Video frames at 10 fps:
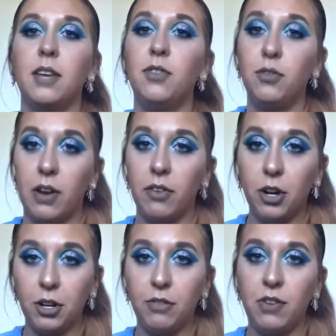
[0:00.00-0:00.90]
If you've never
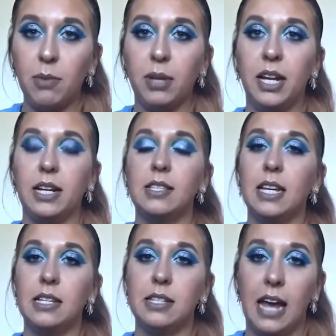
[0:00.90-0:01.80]
heard of Fabletics,
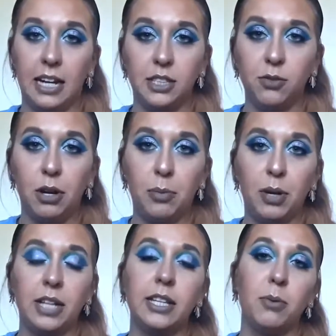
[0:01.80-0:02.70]
it is an activewear
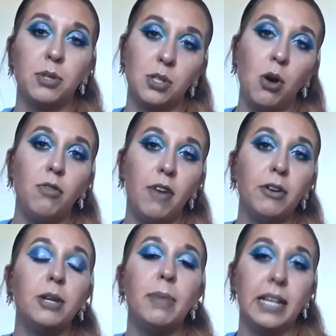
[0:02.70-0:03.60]
brand that was
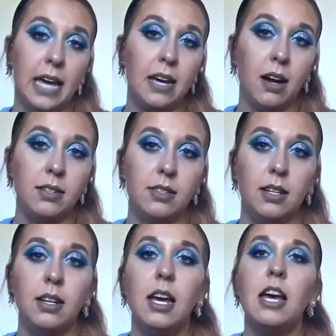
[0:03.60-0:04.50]
co-founded by Kate
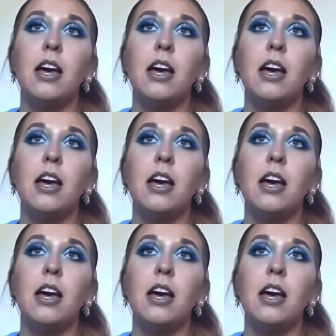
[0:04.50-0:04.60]
Hudson.